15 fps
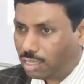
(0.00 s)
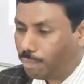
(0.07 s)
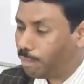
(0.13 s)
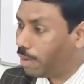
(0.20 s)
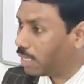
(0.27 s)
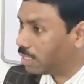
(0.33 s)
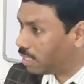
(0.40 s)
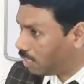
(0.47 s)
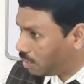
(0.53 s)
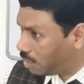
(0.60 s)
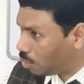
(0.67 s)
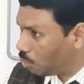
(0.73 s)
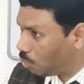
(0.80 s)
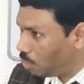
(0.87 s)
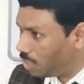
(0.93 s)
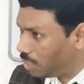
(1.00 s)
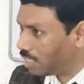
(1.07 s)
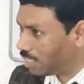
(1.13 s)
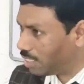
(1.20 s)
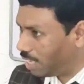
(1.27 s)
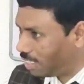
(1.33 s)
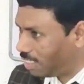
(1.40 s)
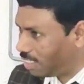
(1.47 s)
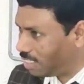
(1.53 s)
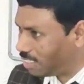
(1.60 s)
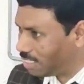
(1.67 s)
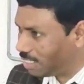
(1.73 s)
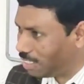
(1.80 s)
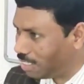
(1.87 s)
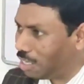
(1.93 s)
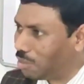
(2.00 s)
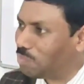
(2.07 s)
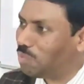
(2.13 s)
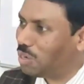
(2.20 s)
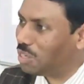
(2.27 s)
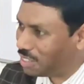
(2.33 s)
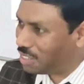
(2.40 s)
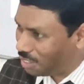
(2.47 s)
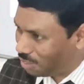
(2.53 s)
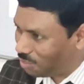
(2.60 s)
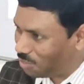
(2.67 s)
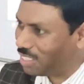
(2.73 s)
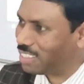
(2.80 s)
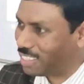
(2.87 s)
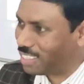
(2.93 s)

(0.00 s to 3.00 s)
Mother is holding the energy, not passing to the